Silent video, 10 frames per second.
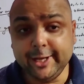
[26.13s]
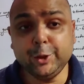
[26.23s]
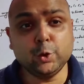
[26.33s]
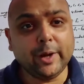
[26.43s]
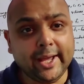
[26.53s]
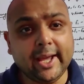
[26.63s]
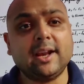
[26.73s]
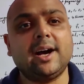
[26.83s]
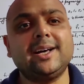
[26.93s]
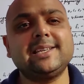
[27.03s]
In
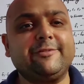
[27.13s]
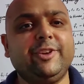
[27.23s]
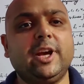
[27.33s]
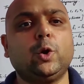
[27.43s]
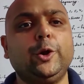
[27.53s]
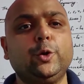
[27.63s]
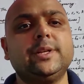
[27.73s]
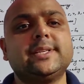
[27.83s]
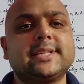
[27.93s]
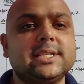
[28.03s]
today's class, we are going
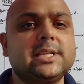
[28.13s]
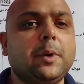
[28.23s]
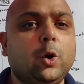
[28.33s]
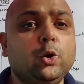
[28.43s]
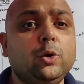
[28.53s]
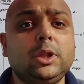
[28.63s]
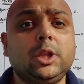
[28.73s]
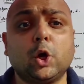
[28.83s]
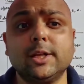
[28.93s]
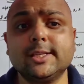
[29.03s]
to discuss
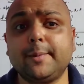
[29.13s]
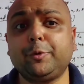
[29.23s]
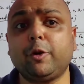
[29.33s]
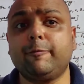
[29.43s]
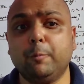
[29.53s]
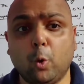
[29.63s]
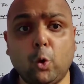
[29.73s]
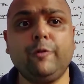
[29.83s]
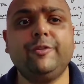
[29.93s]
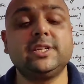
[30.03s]
about the concept of
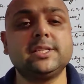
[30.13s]
mode,